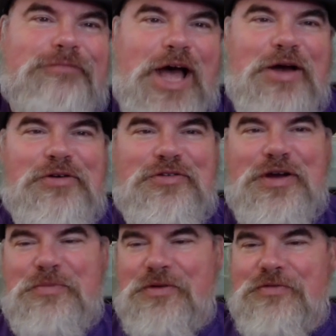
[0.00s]
I was
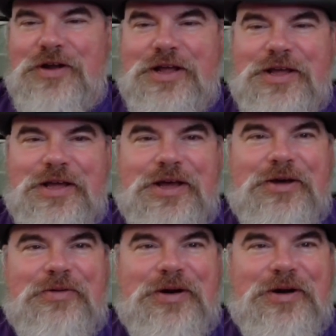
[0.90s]
trying to be funny,
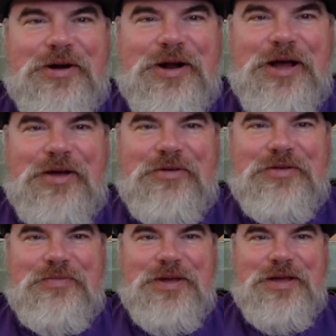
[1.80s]
where I
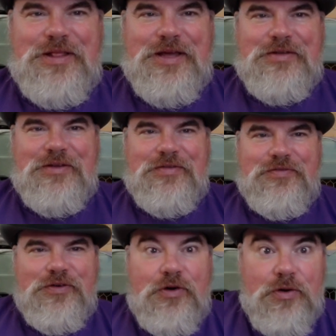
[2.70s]
was being like just
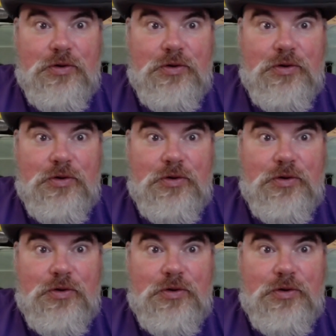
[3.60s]
fro,